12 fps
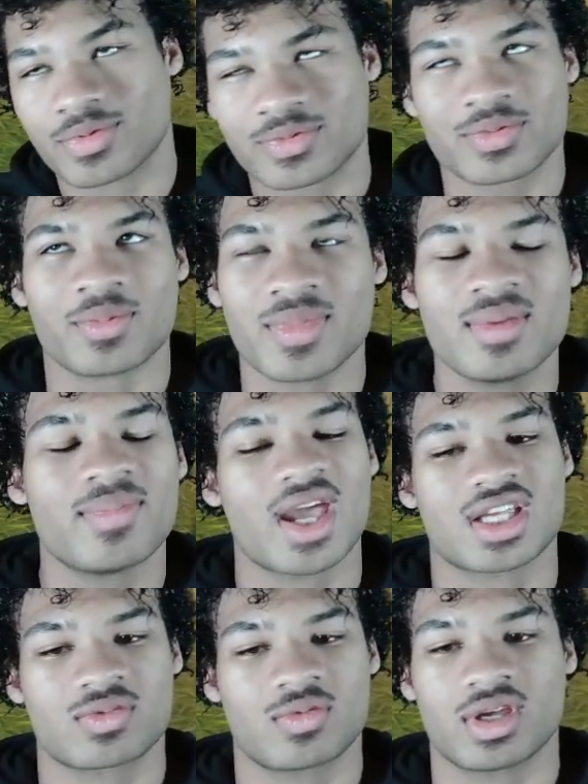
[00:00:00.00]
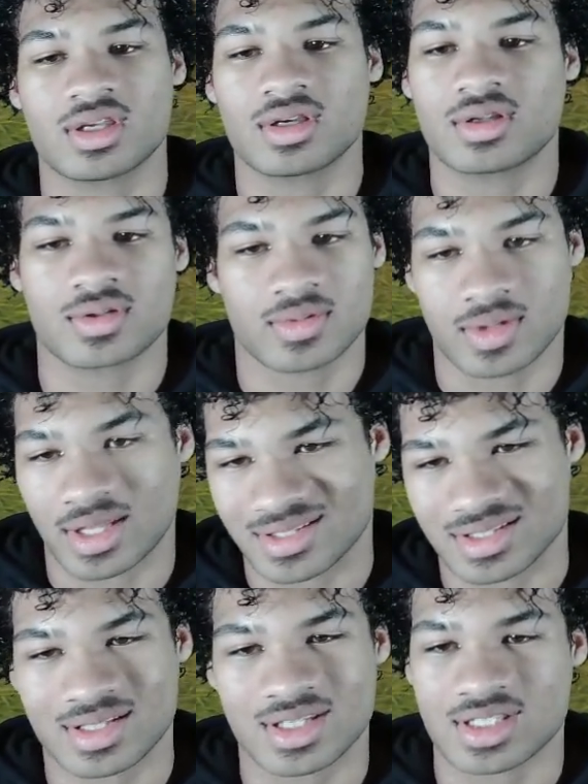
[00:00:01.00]
for me back sway.
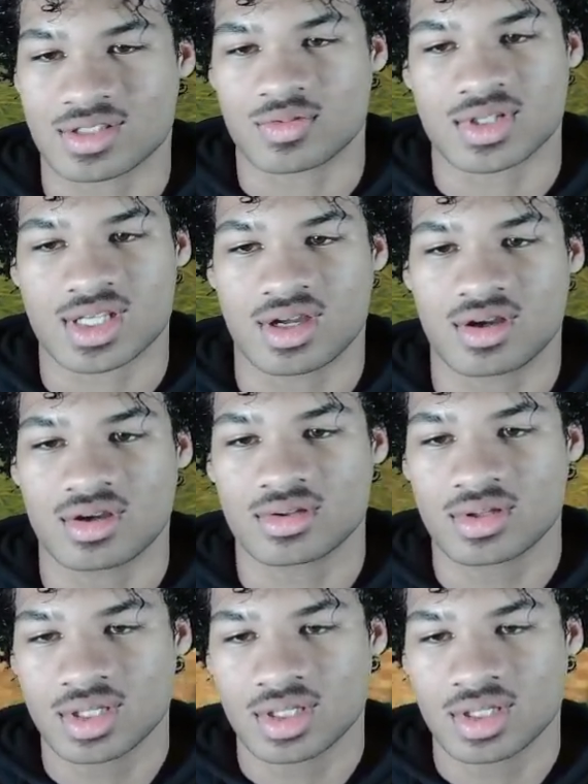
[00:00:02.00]
I guess that's what it's called.